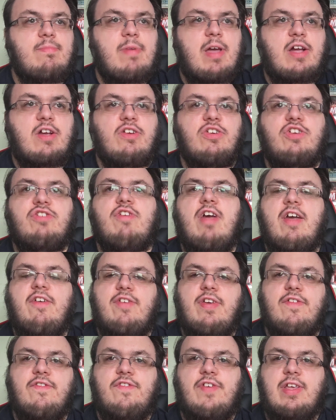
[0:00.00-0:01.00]
a
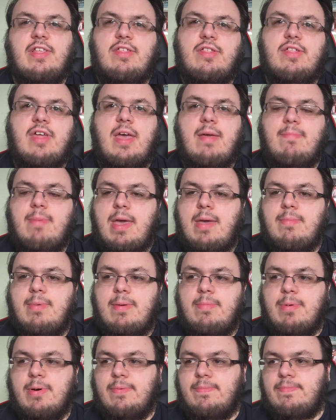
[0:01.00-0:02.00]
contrarian thing to say maybe,
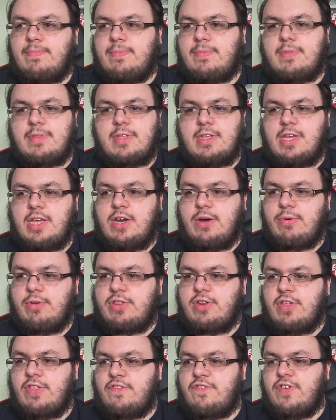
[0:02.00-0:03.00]
but you know, it's
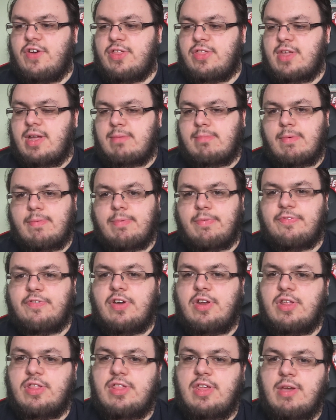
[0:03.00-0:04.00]
not the first time I
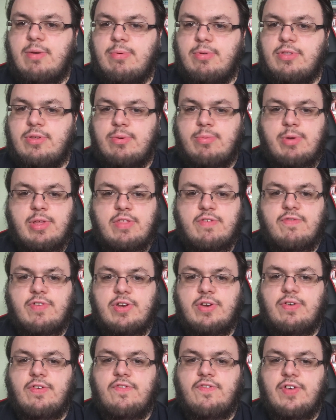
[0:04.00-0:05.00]
preferred a sequel to its
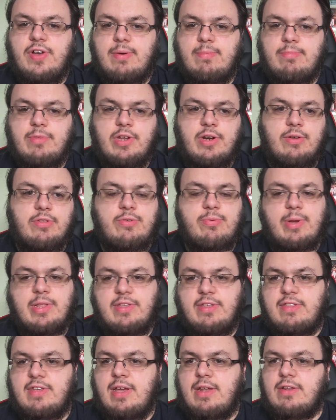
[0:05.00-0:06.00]
original film, you know,
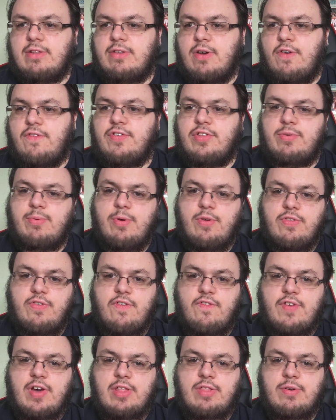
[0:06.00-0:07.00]
2010 over
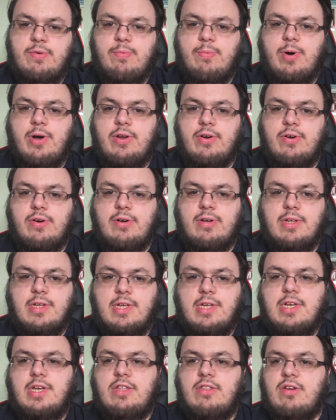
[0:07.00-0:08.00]
2001, or
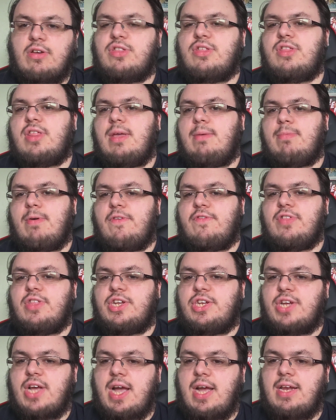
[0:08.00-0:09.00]
Doctor Sleep over The
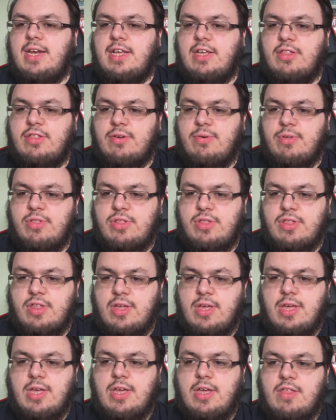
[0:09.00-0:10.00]
Shining, so it's
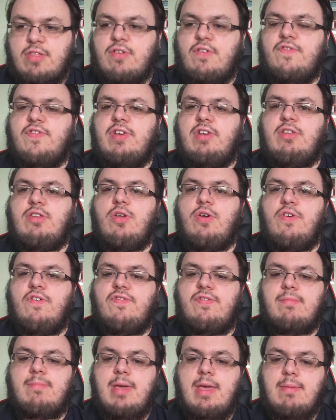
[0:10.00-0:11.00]
nothing new
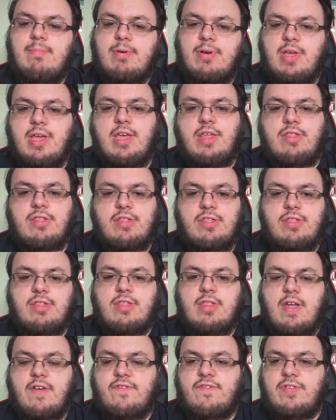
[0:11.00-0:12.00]
for me, but it is
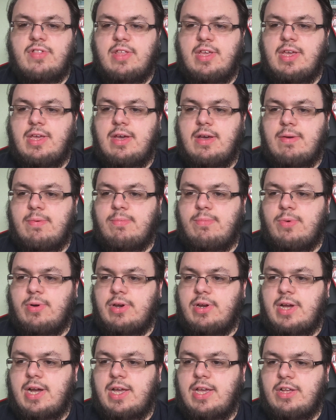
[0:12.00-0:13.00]
definitely
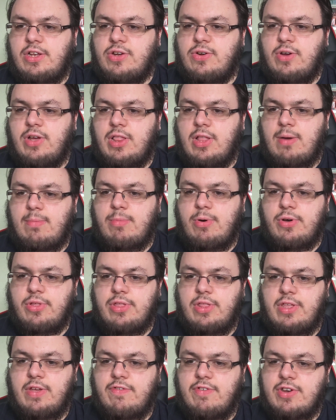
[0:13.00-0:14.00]
one I enjoy a lot more
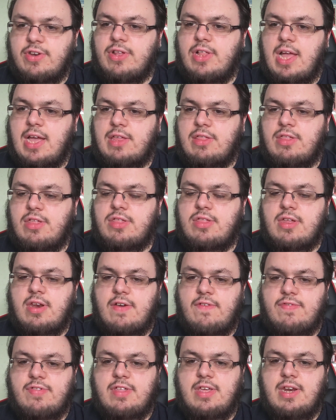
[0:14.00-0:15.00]
than the original Exorcist, and
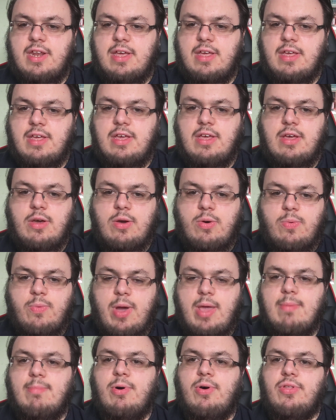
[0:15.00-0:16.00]
I've seen it
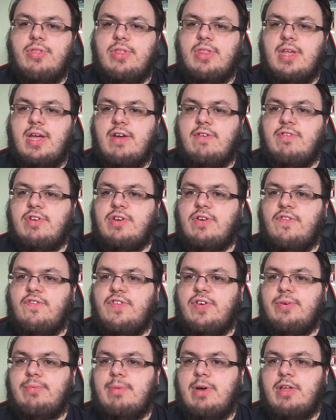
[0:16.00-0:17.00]
way more than that original
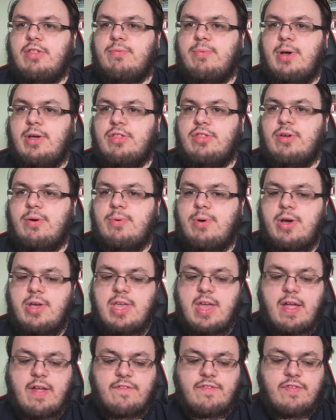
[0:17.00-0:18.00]
film as well. So
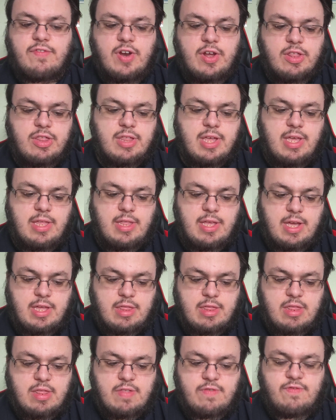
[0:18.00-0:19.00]
yeah, if you've not seen The
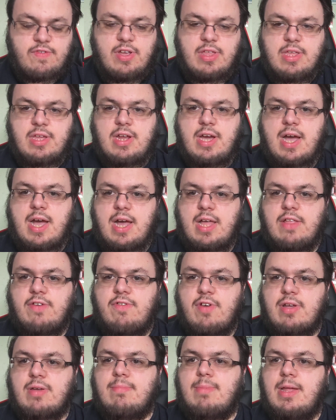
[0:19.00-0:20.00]
Exorcist 3, then I highly
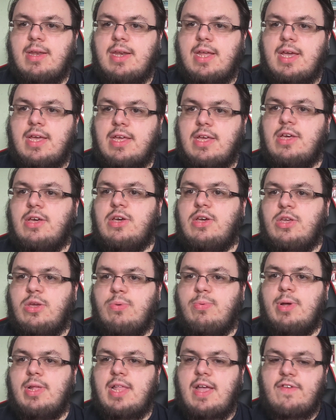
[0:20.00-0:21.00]
recommend it.
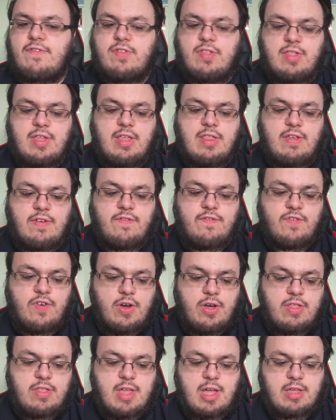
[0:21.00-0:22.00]
You will have to see the
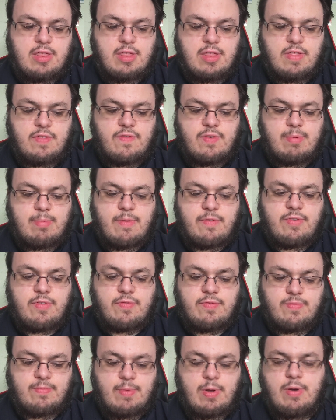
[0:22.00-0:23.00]
first Exorcist film if
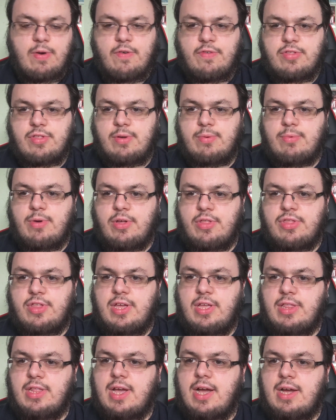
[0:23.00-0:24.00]
you've also not
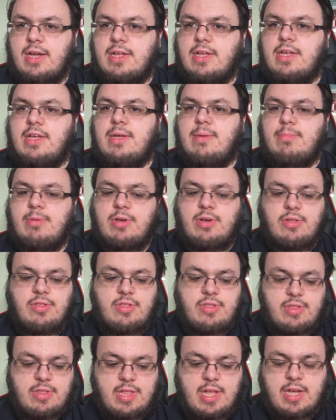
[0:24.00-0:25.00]
seen that,
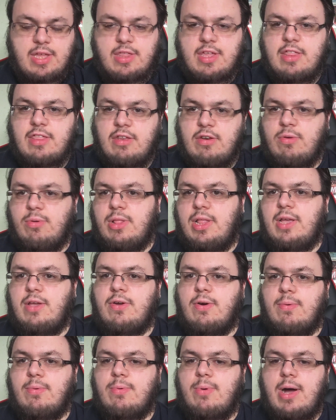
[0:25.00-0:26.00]
because like I said, they do
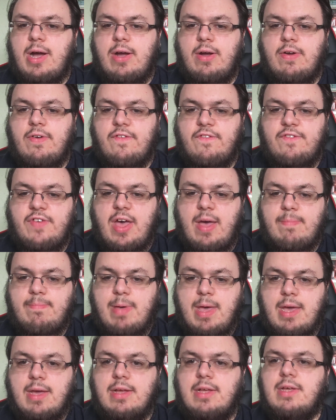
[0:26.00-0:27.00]
link up quite a fair
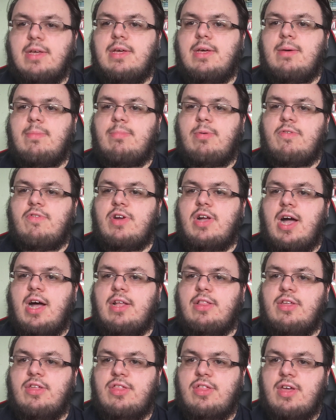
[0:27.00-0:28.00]
bit. But
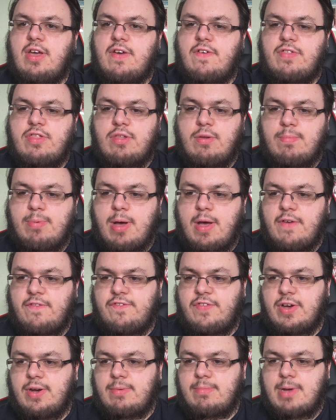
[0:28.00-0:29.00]
regardless, a superb
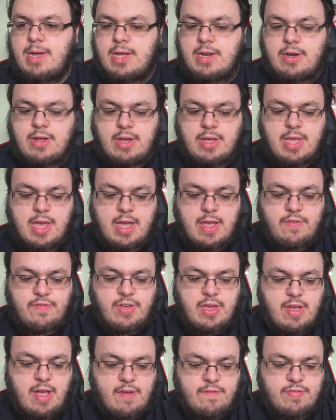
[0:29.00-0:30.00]
film, and yeah, if
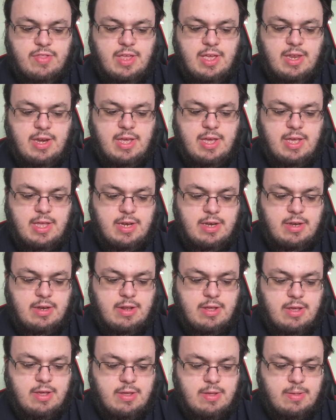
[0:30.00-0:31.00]
you have seen it, and
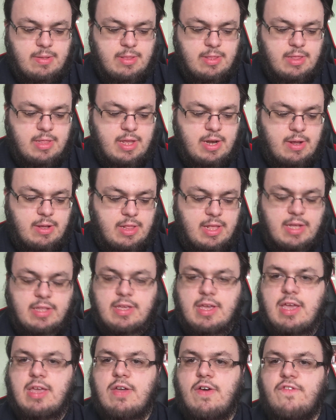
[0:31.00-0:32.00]
then I'd like
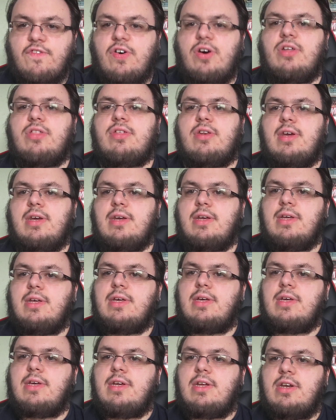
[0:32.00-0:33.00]
to hear your thoughts on it.
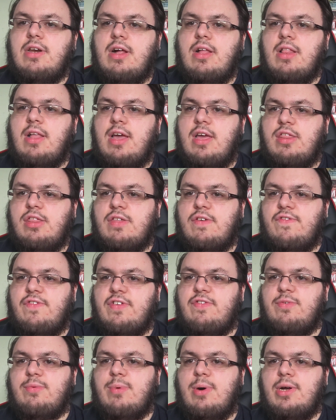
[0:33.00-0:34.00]
Nonetheless,
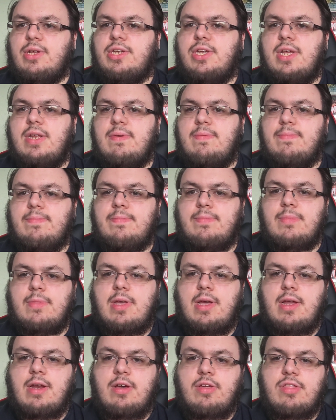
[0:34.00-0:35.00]
thanks for watching,
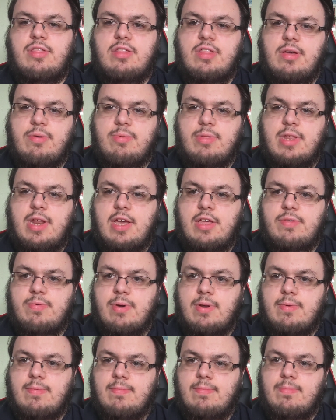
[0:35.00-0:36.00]
and I'll see you in the next
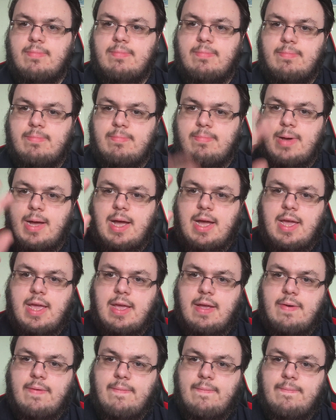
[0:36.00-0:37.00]
one.
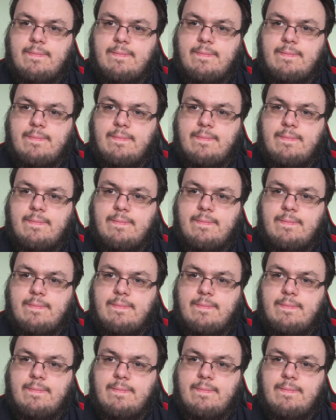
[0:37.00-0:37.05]
Bye.